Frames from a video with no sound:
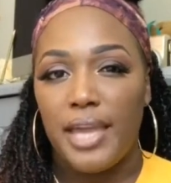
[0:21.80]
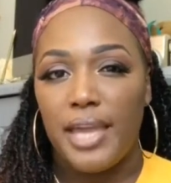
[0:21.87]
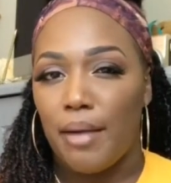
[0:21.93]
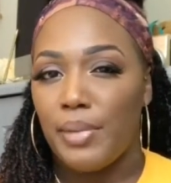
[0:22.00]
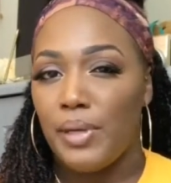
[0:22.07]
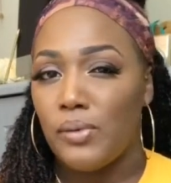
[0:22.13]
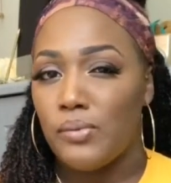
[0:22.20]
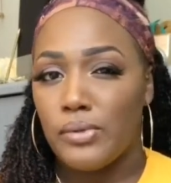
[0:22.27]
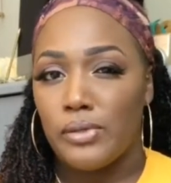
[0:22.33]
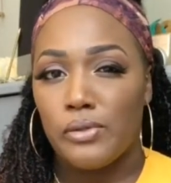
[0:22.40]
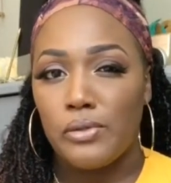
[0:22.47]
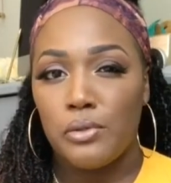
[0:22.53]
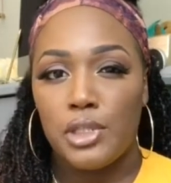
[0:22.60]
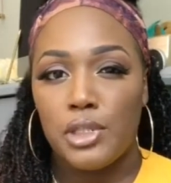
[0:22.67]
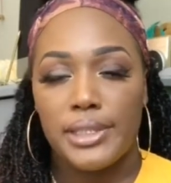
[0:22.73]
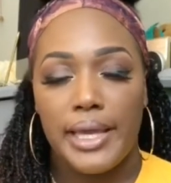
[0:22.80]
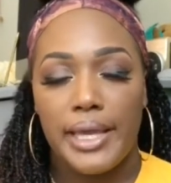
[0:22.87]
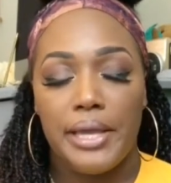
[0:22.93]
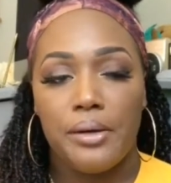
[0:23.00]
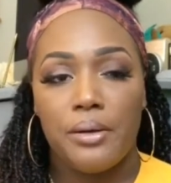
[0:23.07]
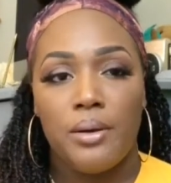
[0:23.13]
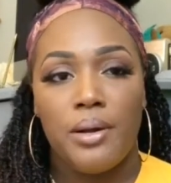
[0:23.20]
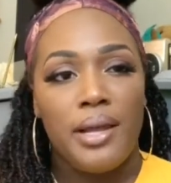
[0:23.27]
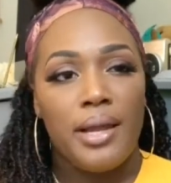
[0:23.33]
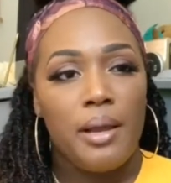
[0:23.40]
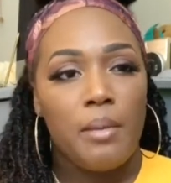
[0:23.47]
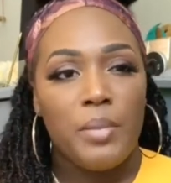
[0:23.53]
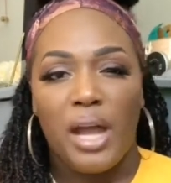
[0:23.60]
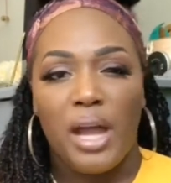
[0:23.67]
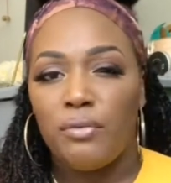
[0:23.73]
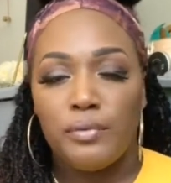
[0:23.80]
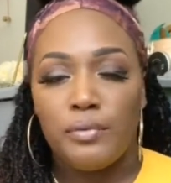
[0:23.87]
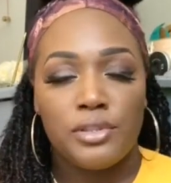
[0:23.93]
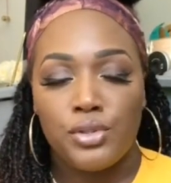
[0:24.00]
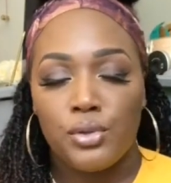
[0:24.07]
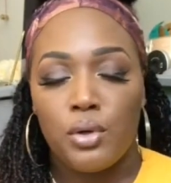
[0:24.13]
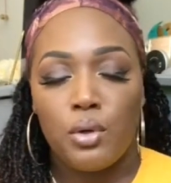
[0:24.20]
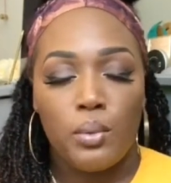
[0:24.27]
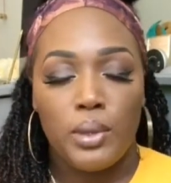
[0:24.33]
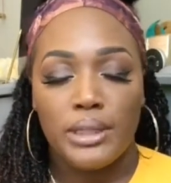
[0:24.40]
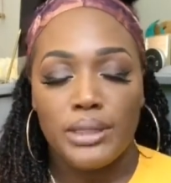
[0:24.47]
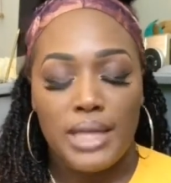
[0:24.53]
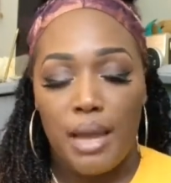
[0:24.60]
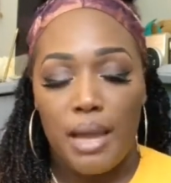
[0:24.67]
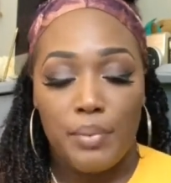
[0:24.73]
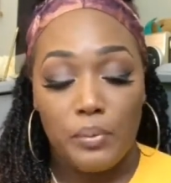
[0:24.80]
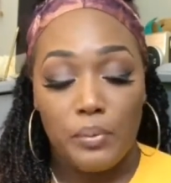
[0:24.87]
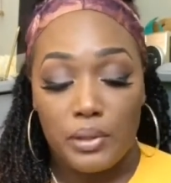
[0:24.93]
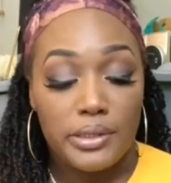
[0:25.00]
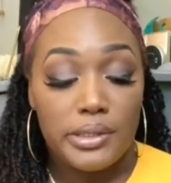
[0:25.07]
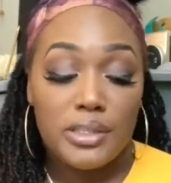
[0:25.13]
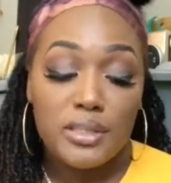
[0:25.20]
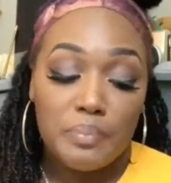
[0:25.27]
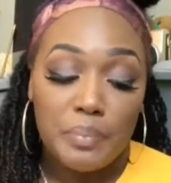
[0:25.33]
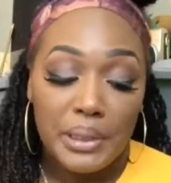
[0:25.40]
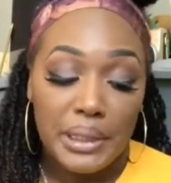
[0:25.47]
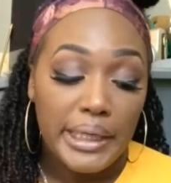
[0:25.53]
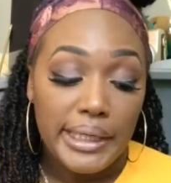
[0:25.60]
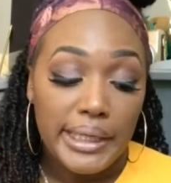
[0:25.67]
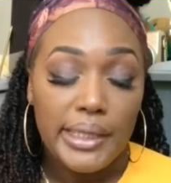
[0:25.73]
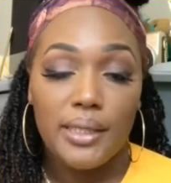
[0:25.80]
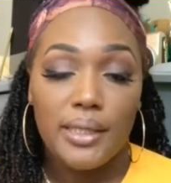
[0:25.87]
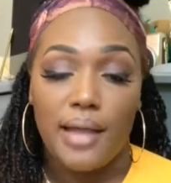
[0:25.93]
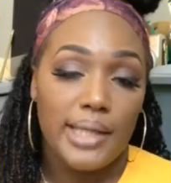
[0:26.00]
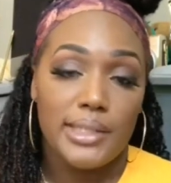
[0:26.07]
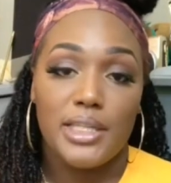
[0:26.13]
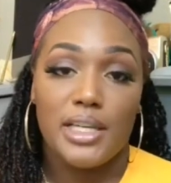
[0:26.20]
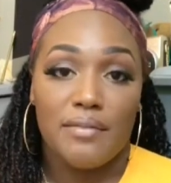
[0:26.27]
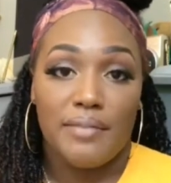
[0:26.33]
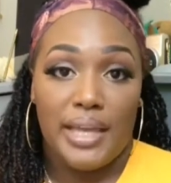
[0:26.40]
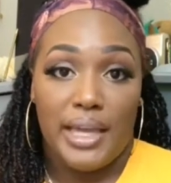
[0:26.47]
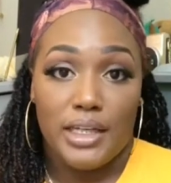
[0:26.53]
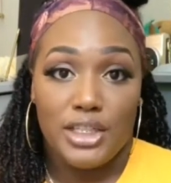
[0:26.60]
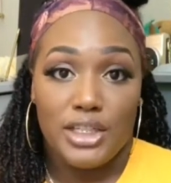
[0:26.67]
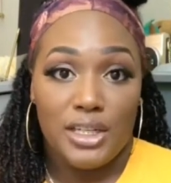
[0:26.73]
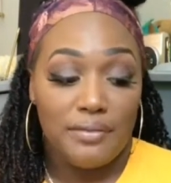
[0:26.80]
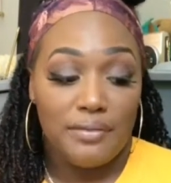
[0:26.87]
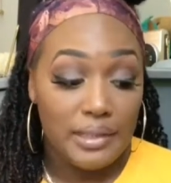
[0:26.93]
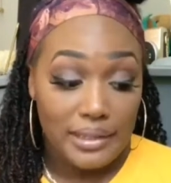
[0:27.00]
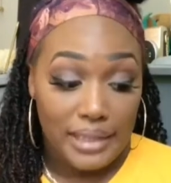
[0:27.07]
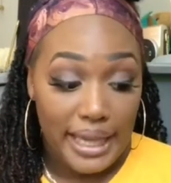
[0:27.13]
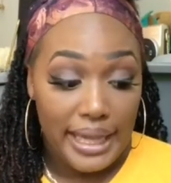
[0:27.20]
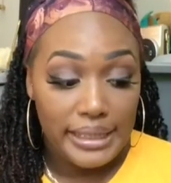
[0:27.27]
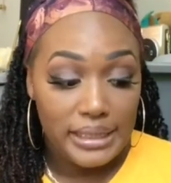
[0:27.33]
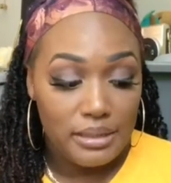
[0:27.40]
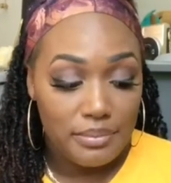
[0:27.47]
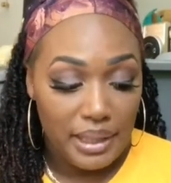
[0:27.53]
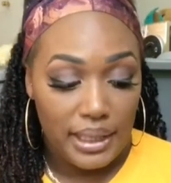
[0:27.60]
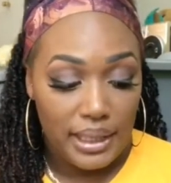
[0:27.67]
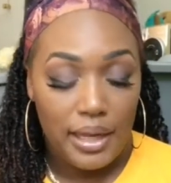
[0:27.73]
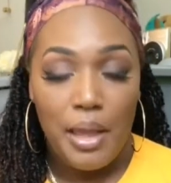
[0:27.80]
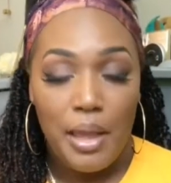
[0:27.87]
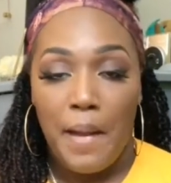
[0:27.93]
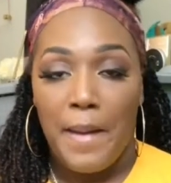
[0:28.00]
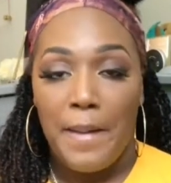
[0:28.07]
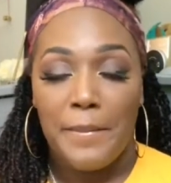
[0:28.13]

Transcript: VIB Rouge sale. Not for sure what type it was, but I took advantage of it last minute.